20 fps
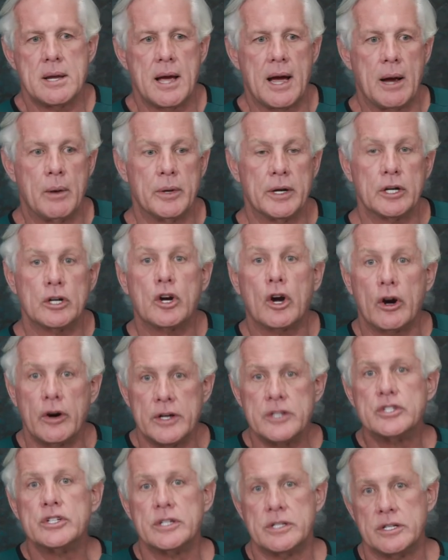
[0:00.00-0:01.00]
I would
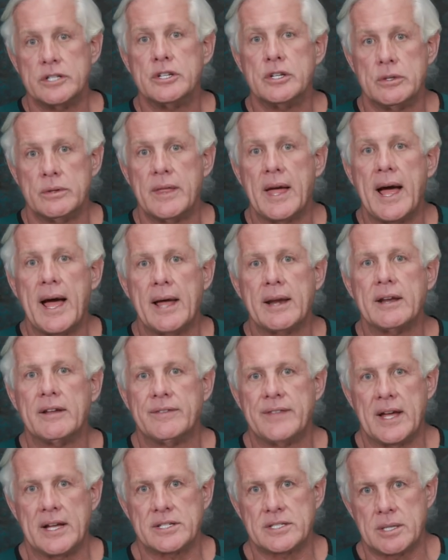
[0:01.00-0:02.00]
encourage you to do that if
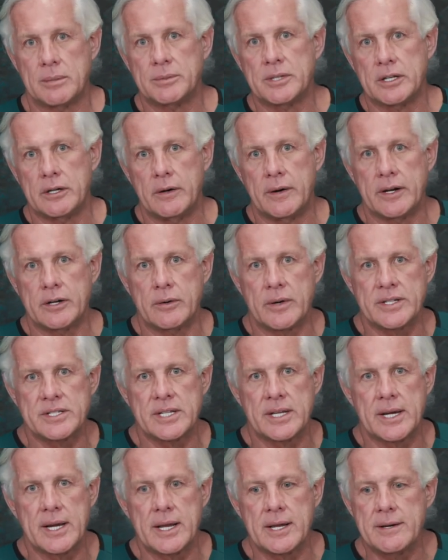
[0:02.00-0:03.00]
that's something you're
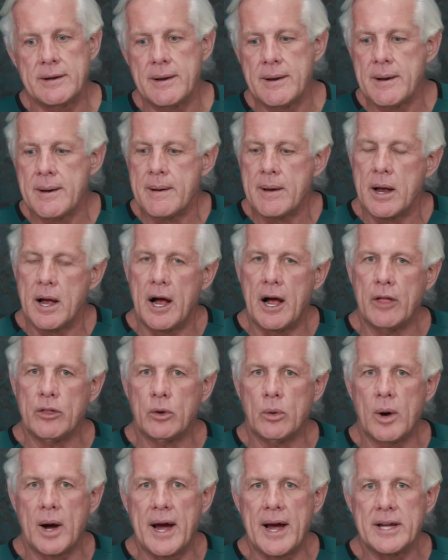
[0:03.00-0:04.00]
interested in.
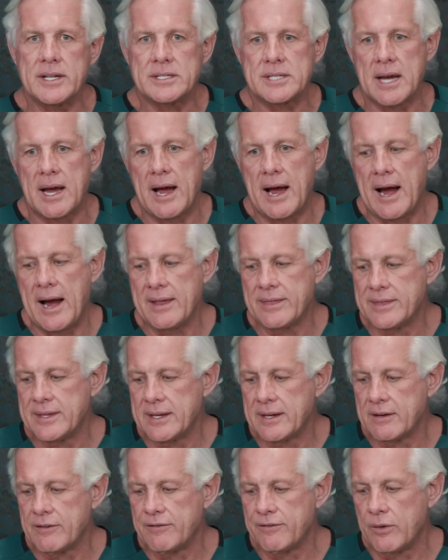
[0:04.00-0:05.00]
Otherwise, I
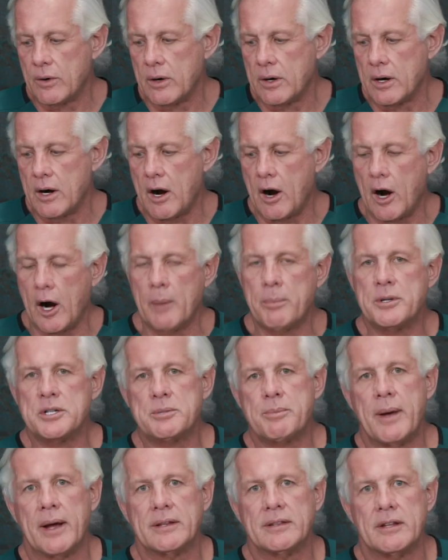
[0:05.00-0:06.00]
think for our
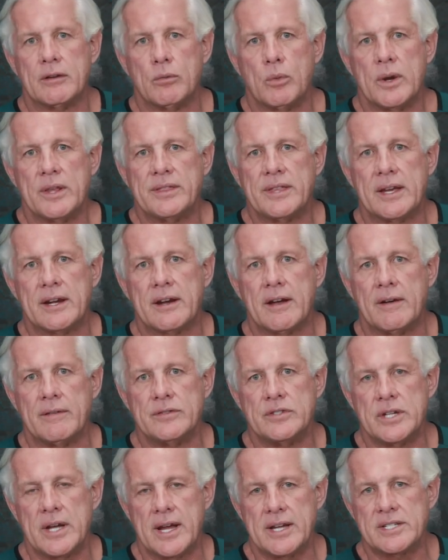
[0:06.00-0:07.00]
perspective, we think
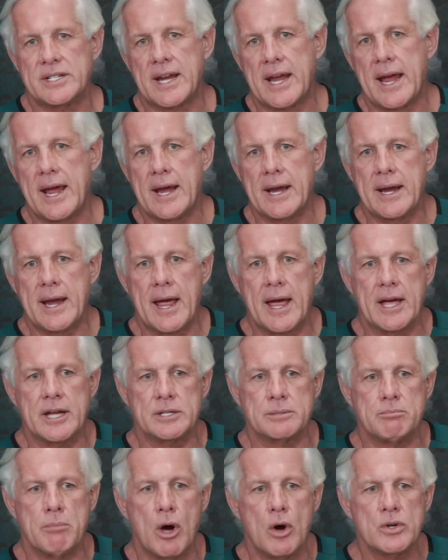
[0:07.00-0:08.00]
of GHK
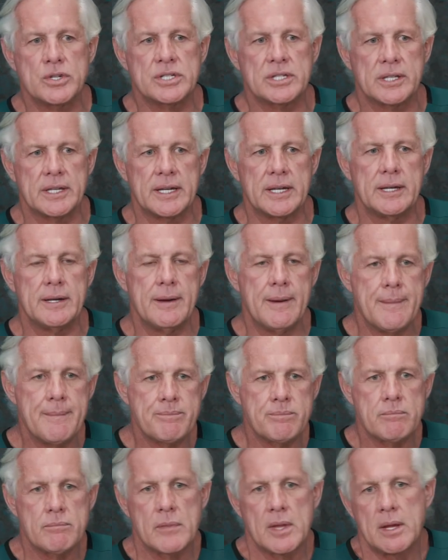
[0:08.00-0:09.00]
as mostly
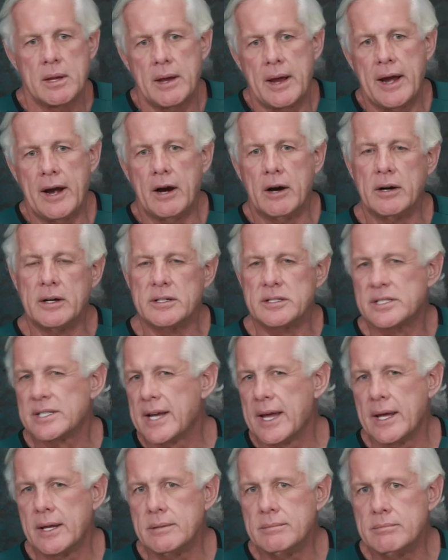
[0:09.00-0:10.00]
hair and
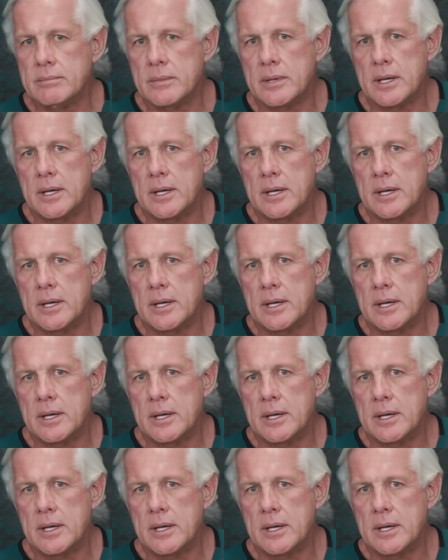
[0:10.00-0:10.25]
skin